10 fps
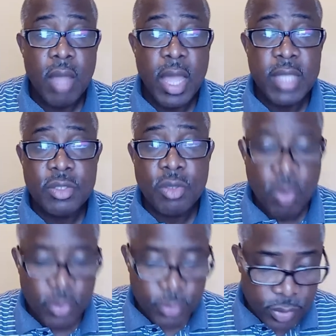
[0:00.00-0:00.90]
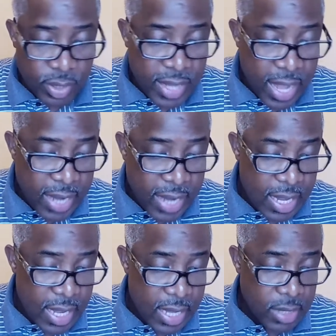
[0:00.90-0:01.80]
as you go through the
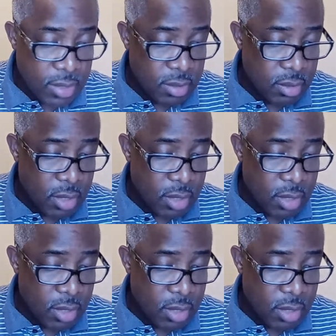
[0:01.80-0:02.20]
guidelines